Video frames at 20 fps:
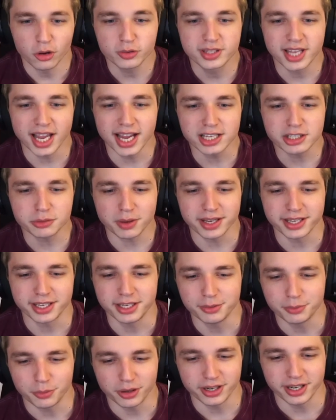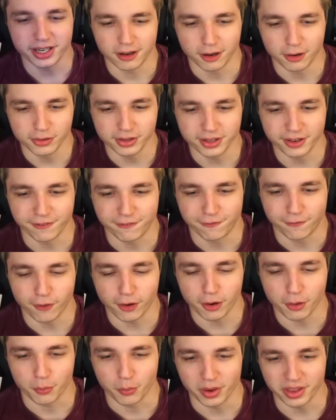that's why he wanted only
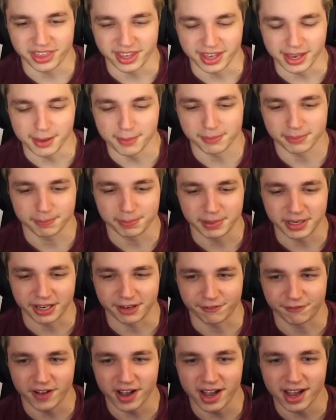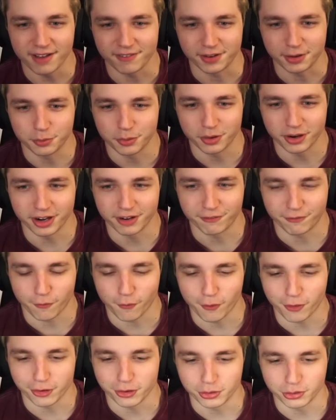four with him being five. He wanted
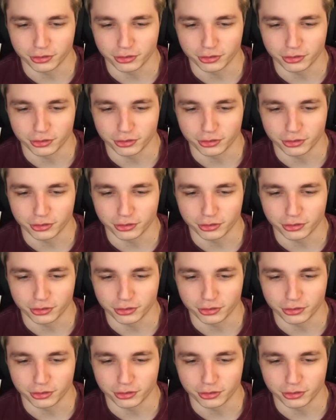four new